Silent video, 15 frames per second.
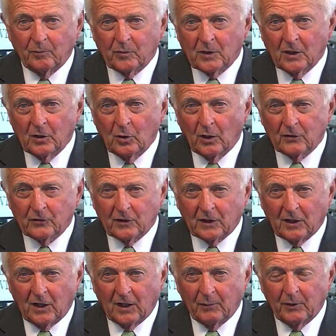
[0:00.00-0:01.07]
U.S.
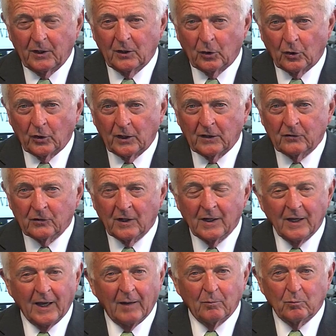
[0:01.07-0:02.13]
economy, earnings,
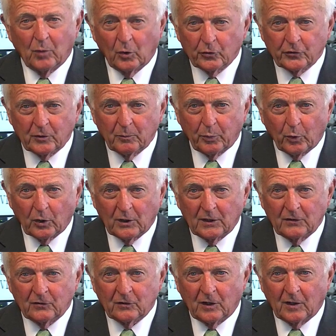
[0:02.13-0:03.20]
and most
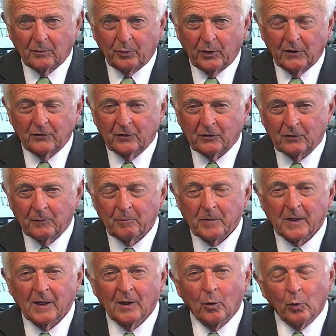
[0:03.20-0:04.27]
importantly, stock prices.
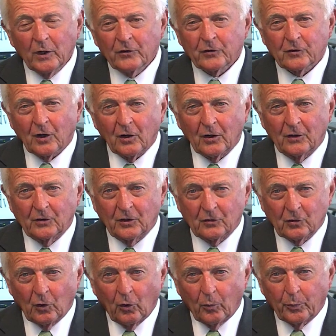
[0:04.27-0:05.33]
We started
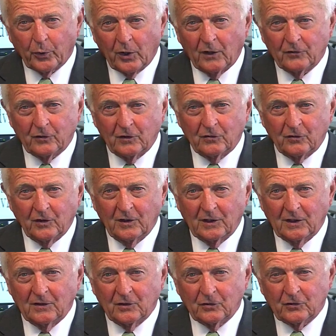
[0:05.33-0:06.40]
this whole process
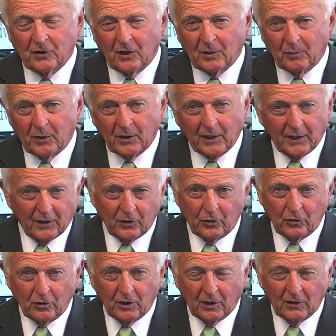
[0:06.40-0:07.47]
thinking the stock market,
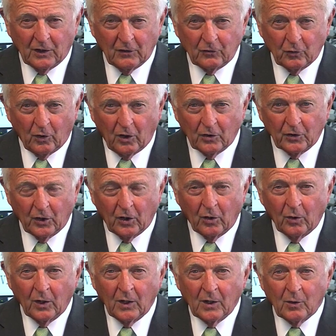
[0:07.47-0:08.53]
as you all
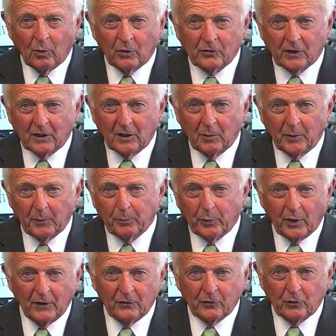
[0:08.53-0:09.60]
know, was a little bit
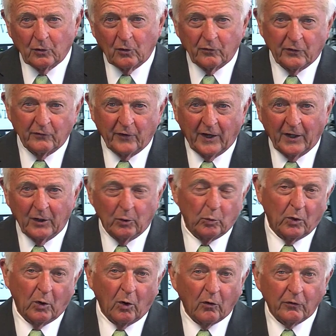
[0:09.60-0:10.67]
pricey or overvalued.
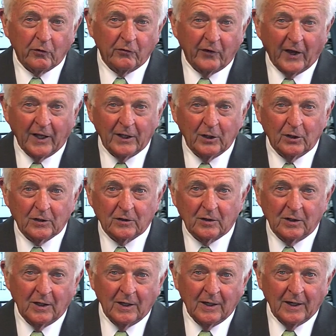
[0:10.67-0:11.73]
We were overvalued at
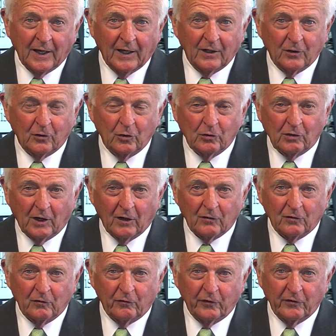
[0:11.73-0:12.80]
the end of
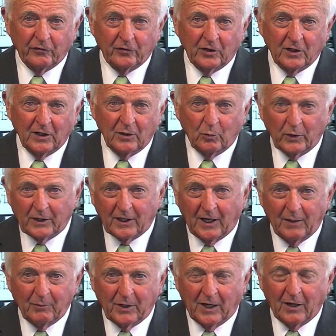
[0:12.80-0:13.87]
2015. We
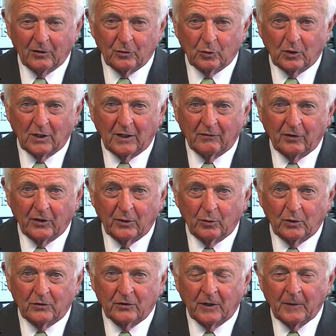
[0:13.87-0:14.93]
came down to a level that
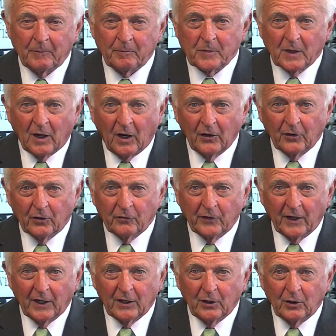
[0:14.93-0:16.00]
was
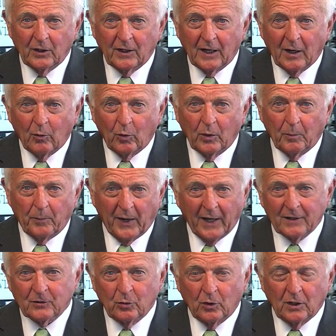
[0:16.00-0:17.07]
undervalued, and now we're
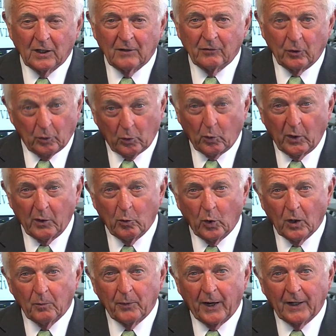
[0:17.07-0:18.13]
back to a level, or we
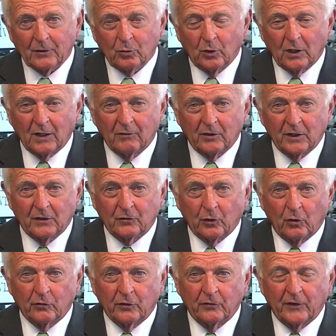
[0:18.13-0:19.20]
were back to a level that's
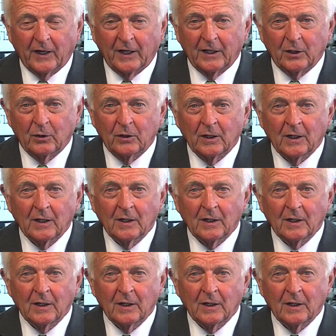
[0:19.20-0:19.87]
overvalued.